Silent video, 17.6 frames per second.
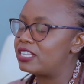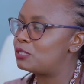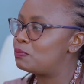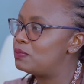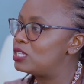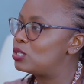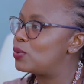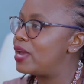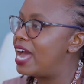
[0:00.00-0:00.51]
a
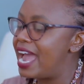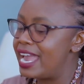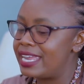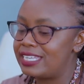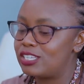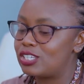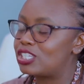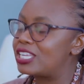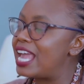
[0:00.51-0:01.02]
space where
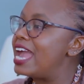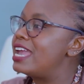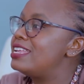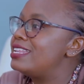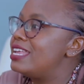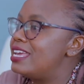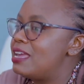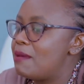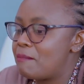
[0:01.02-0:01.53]
I
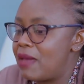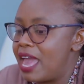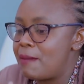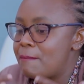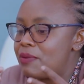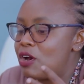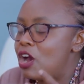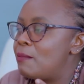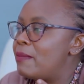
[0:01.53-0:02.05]

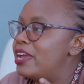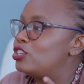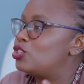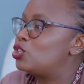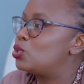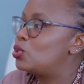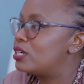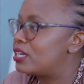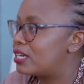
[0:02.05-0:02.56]
empower my
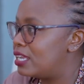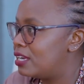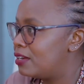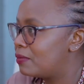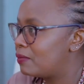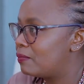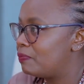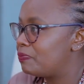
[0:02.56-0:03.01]
children,